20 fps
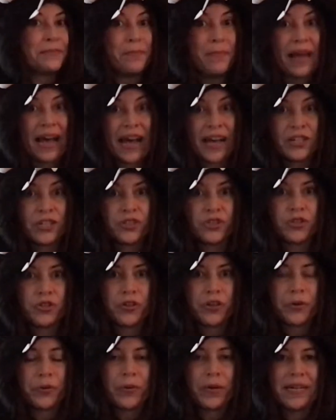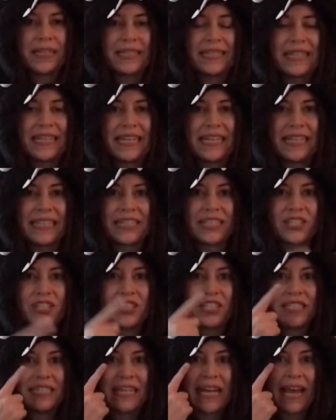magic trick was that he
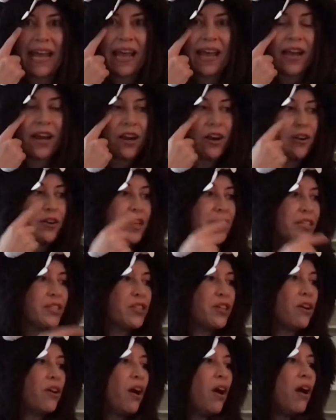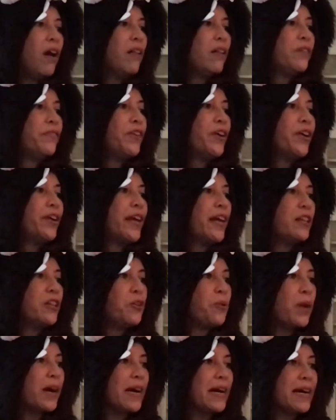stared into all of their
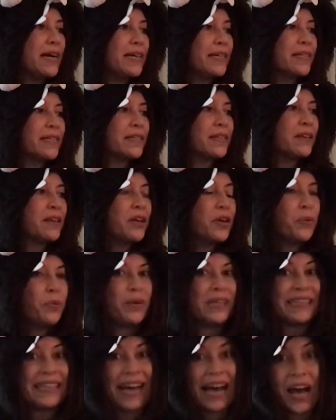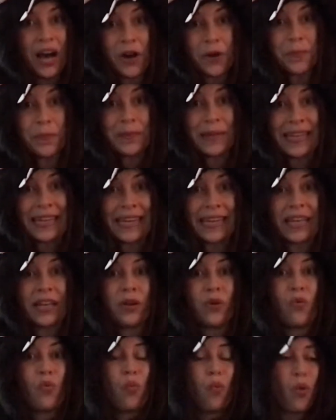yellow eyes without
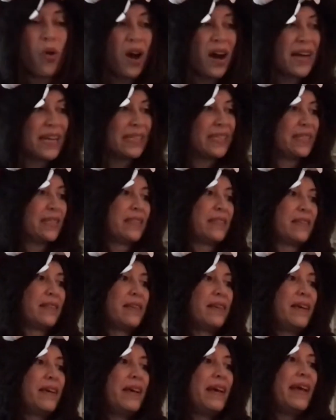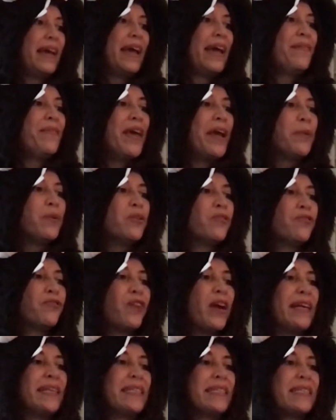blinking once. And they were
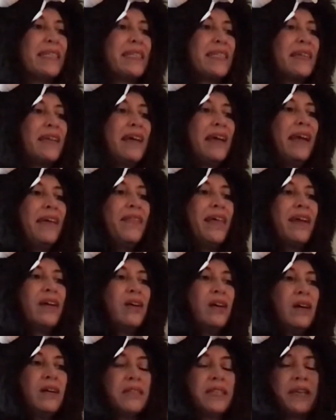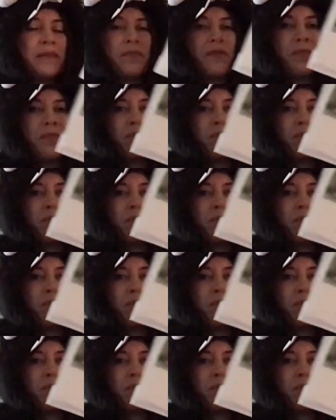frightened, and they called him the